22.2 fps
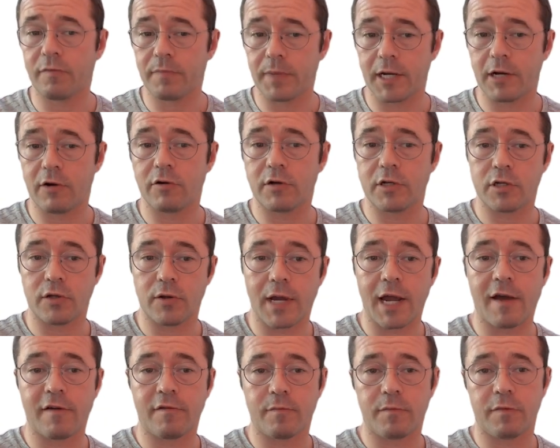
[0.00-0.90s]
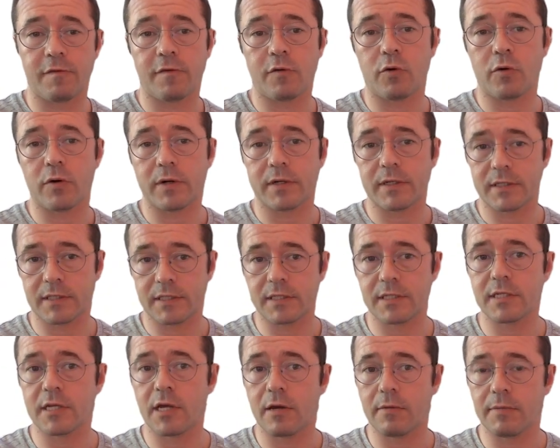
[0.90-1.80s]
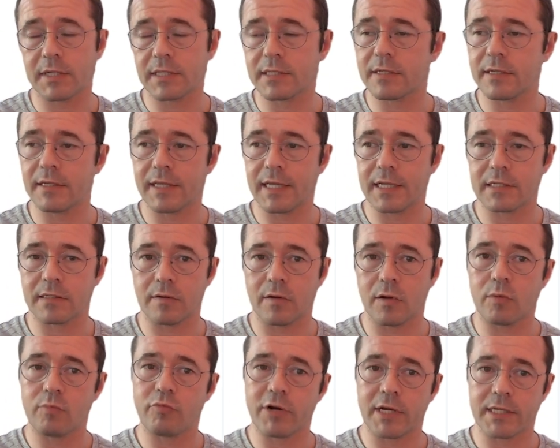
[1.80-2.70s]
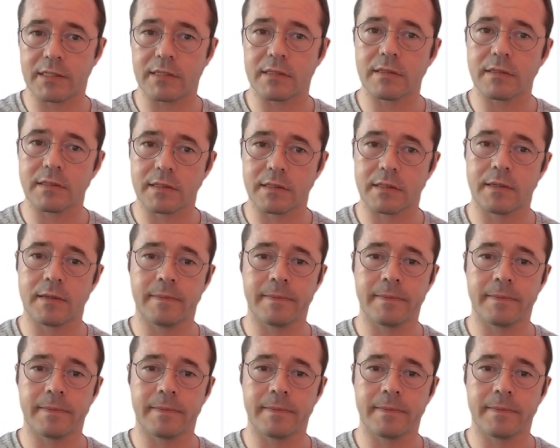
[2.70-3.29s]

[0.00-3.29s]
period you have before it determines that there's no presence.